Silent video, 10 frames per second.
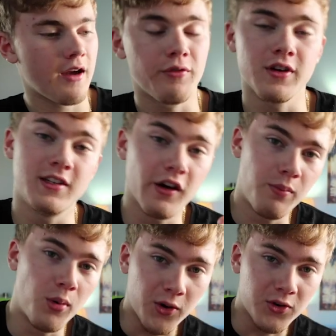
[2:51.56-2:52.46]
every
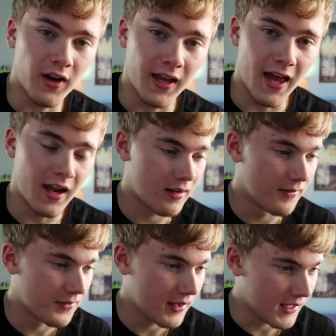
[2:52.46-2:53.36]
self-portrait I get
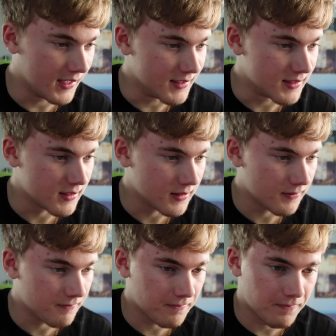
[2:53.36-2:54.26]
is
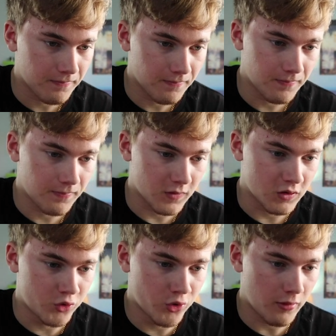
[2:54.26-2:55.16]

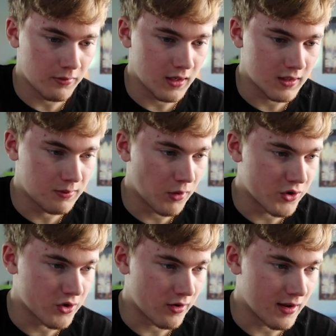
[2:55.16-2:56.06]
drop the
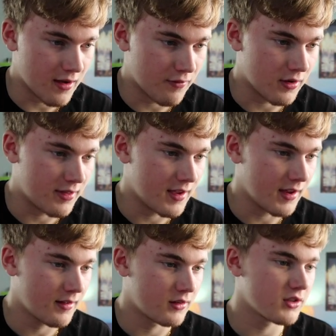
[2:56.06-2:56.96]
exposure on
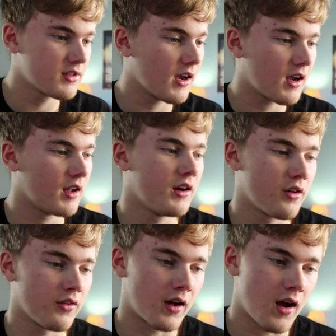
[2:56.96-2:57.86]
everything, just like I did
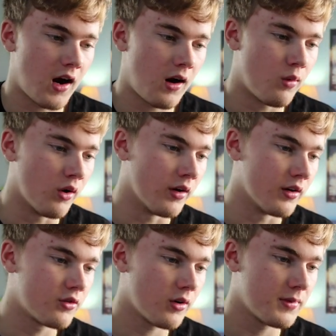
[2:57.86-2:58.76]
on the car one.
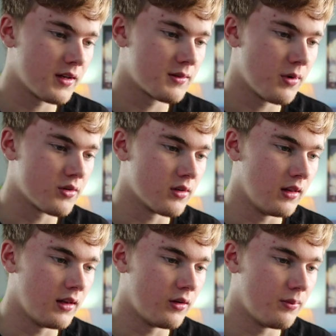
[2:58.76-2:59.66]
Drop the exposure a
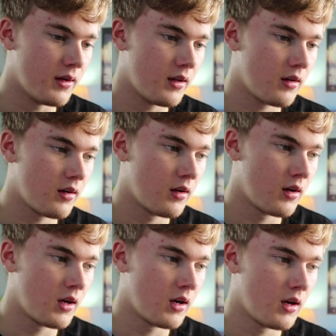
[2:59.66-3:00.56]
little bit.
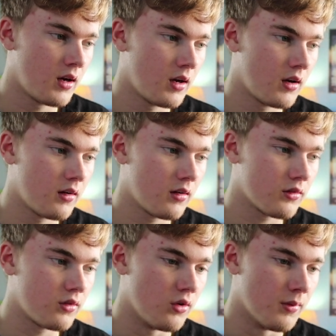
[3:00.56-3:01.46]

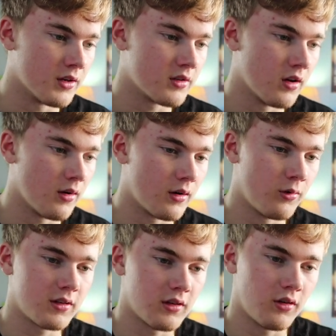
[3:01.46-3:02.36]
Not too much though, I don't
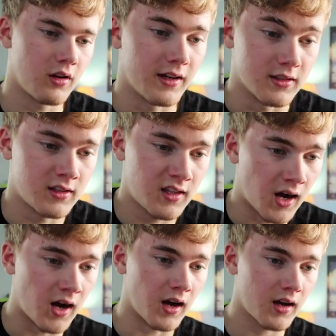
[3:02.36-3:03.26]
want it to look like it's
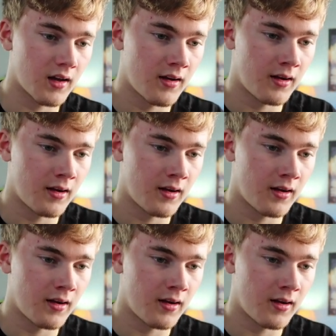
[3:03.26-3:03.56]
dark.